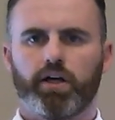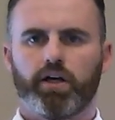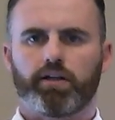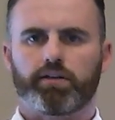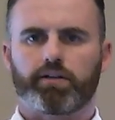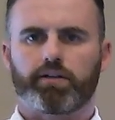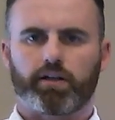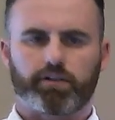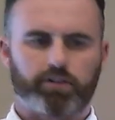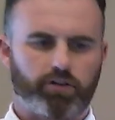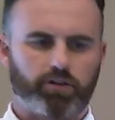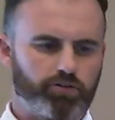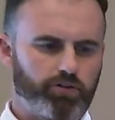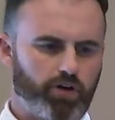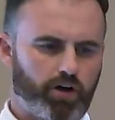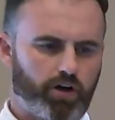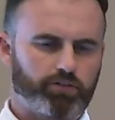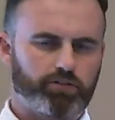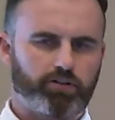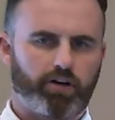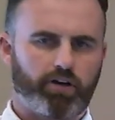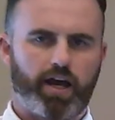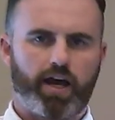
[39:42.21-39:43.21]
that they're
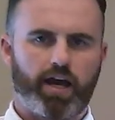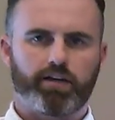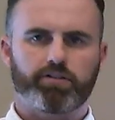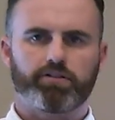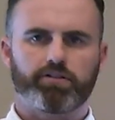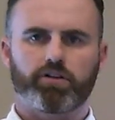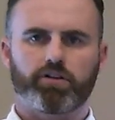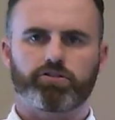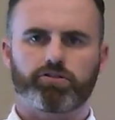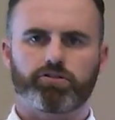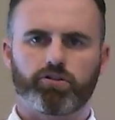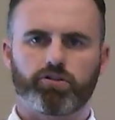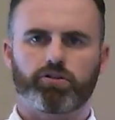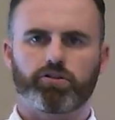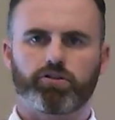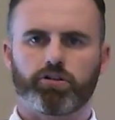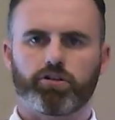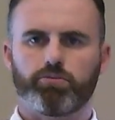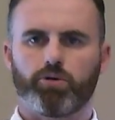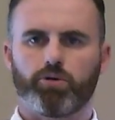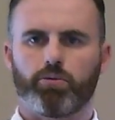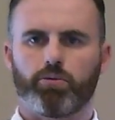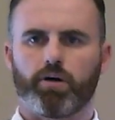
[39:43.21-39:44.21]
not, their head is not stuck on their
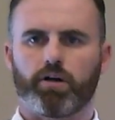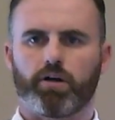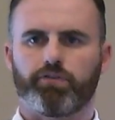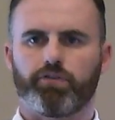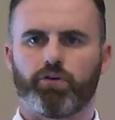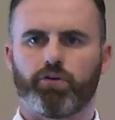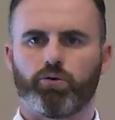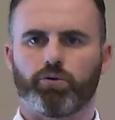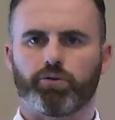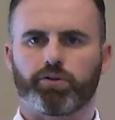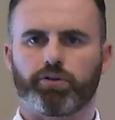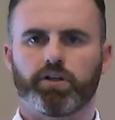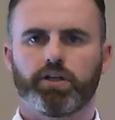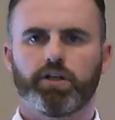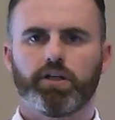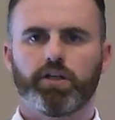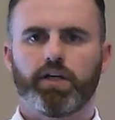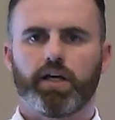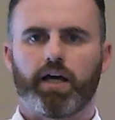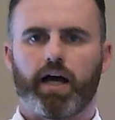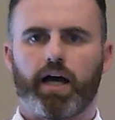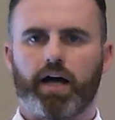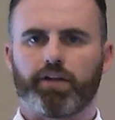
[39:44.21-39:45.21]
mobile phone
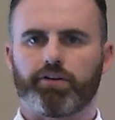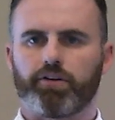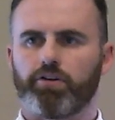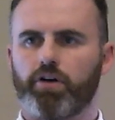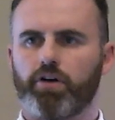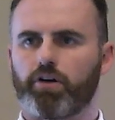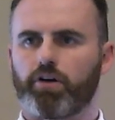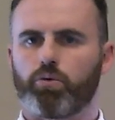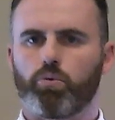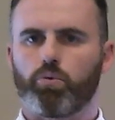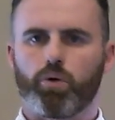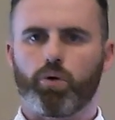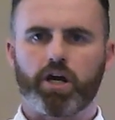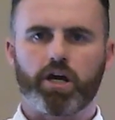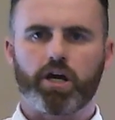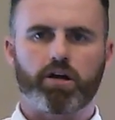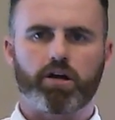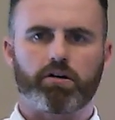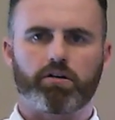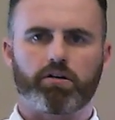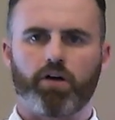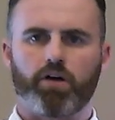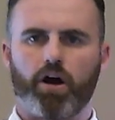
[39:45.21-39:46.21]
and they're not
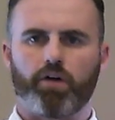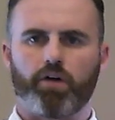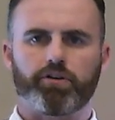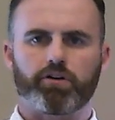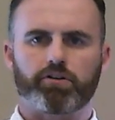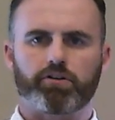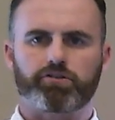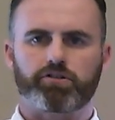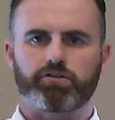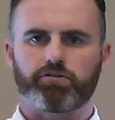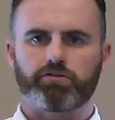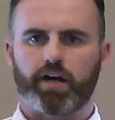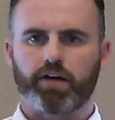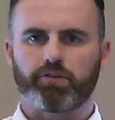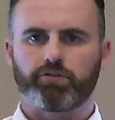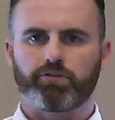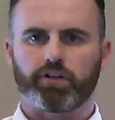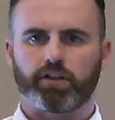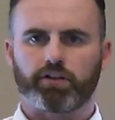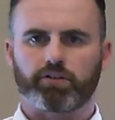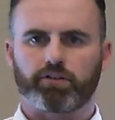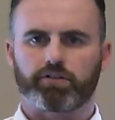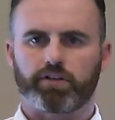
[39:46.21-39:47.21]
aware of their
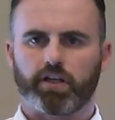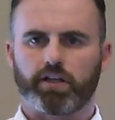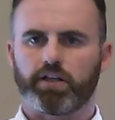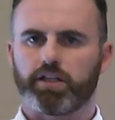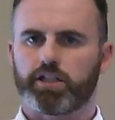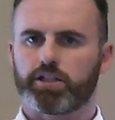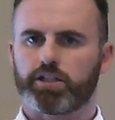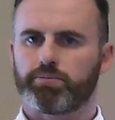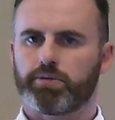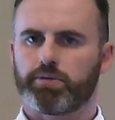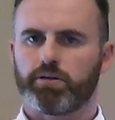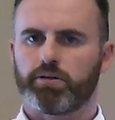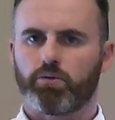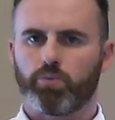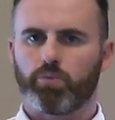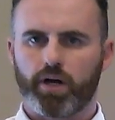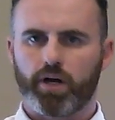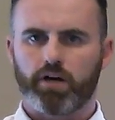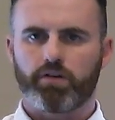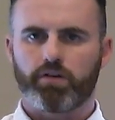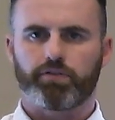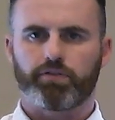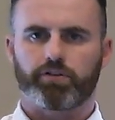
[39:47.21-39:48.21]
surroundings. They need to be
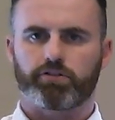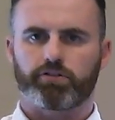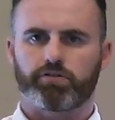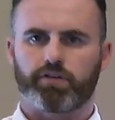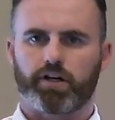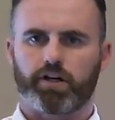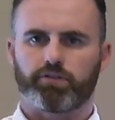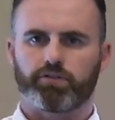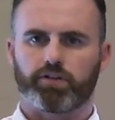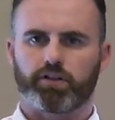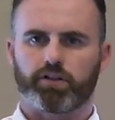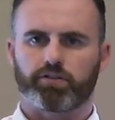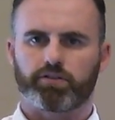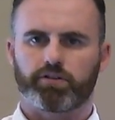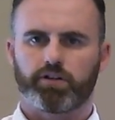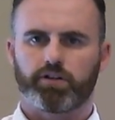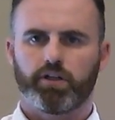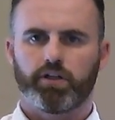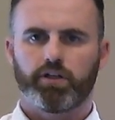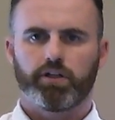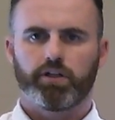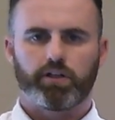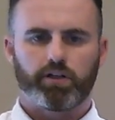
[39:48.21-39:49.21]
aware of their surroundings.
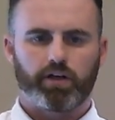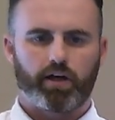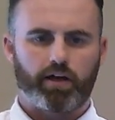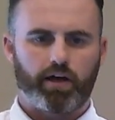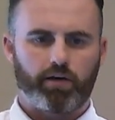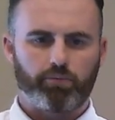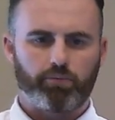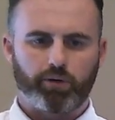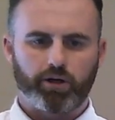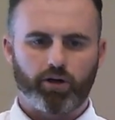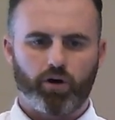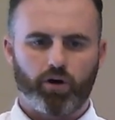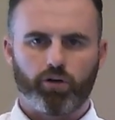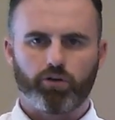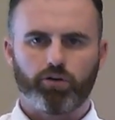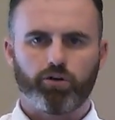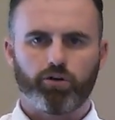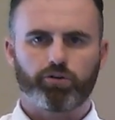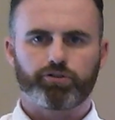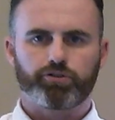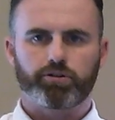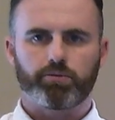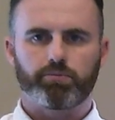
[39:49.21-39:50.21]
Yeah, we all
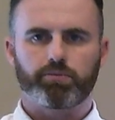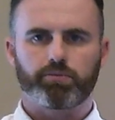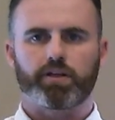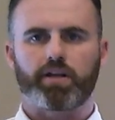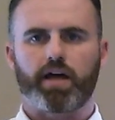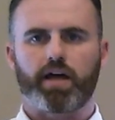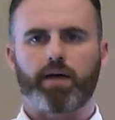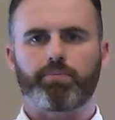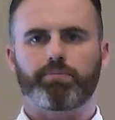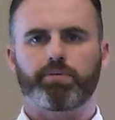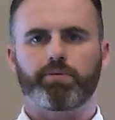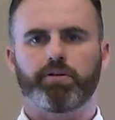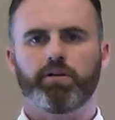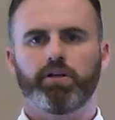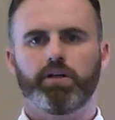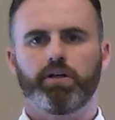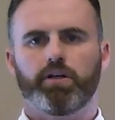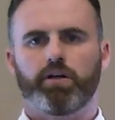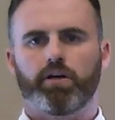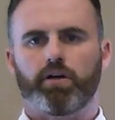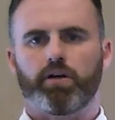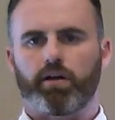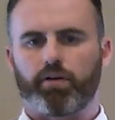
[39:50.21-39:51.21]
know something can happen.
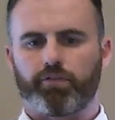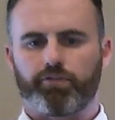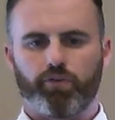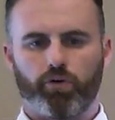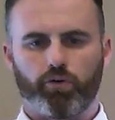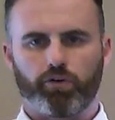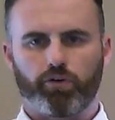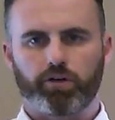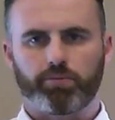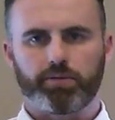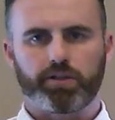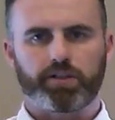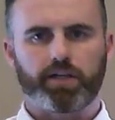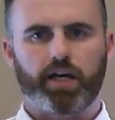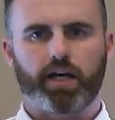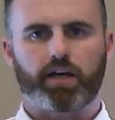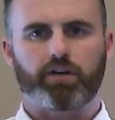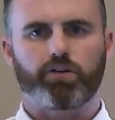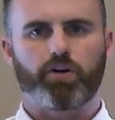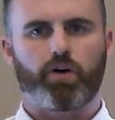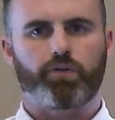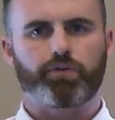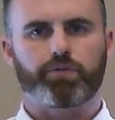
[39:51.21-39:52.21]
A phone can be
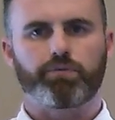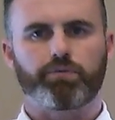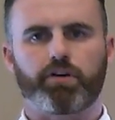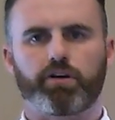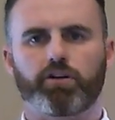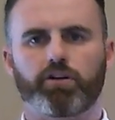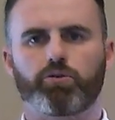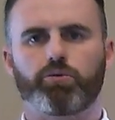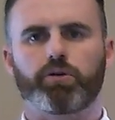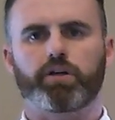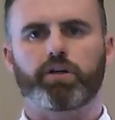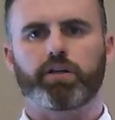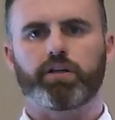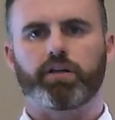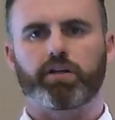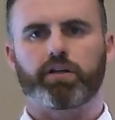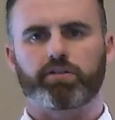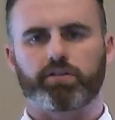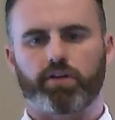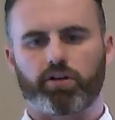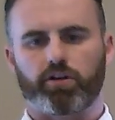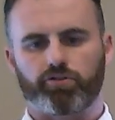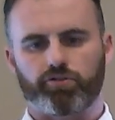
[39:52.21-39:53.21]
taken off them very quickly,
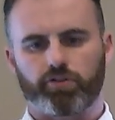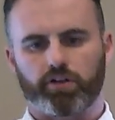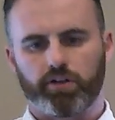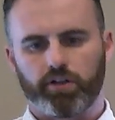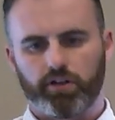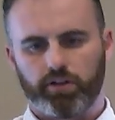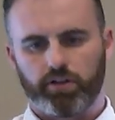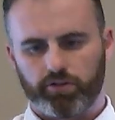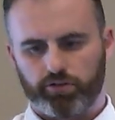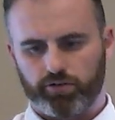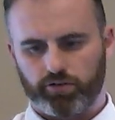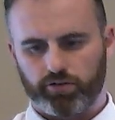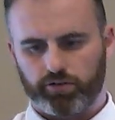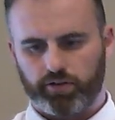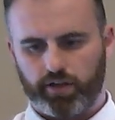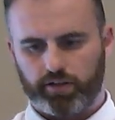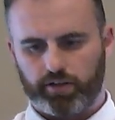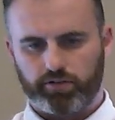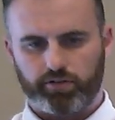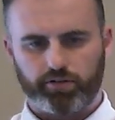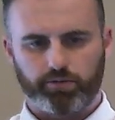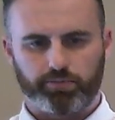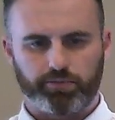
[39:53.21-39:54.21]
etc. So
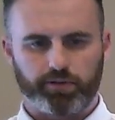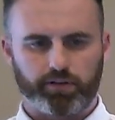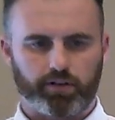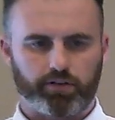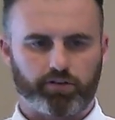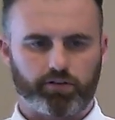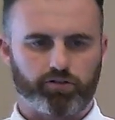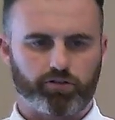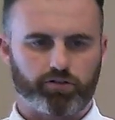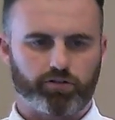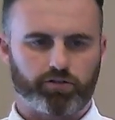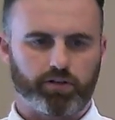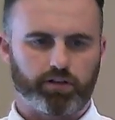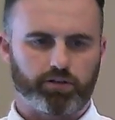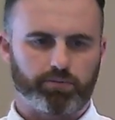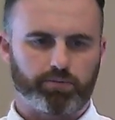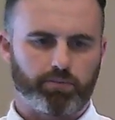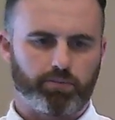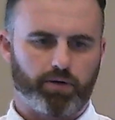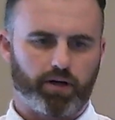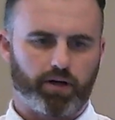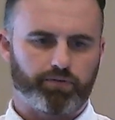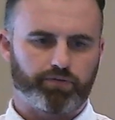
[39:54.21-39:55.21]
that's something that they just need to
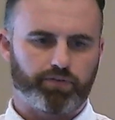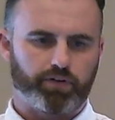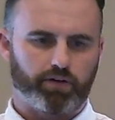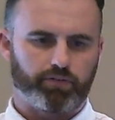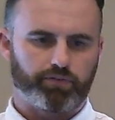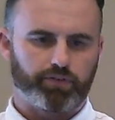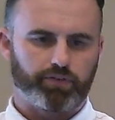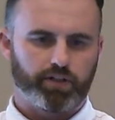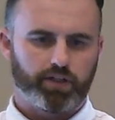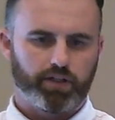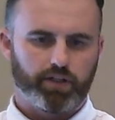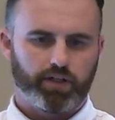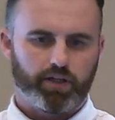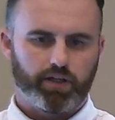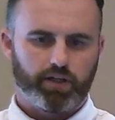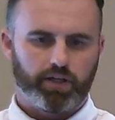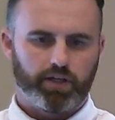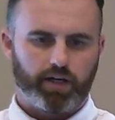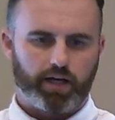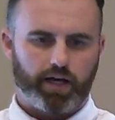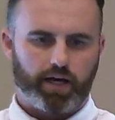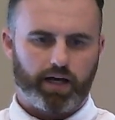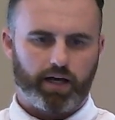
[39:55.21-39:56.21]
be mindful
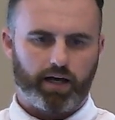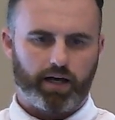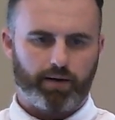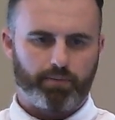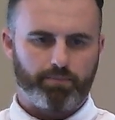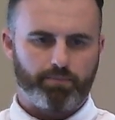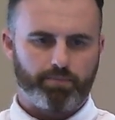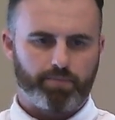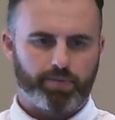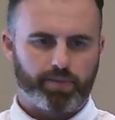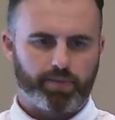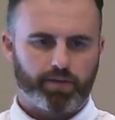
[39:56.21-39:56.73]
of.